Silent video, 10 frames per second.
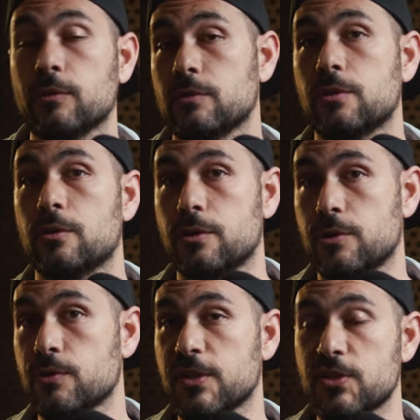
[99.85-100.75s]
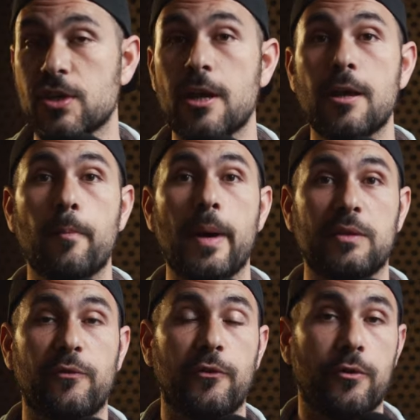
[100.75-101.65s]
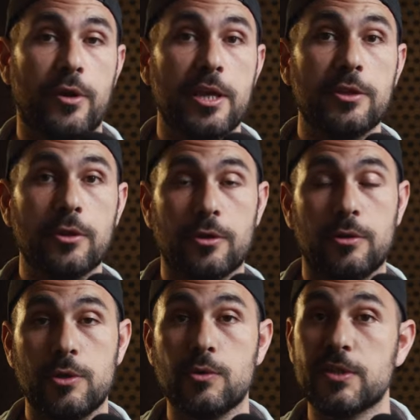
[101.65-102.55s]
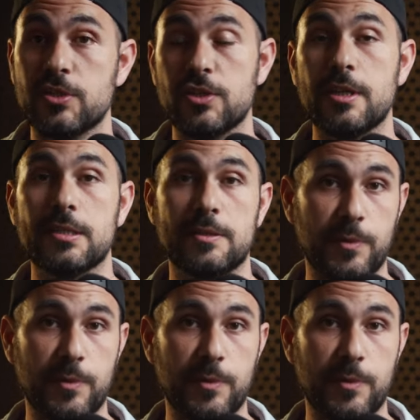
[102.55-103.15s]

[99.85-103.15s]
outdoor usage, but for indoor usage, it's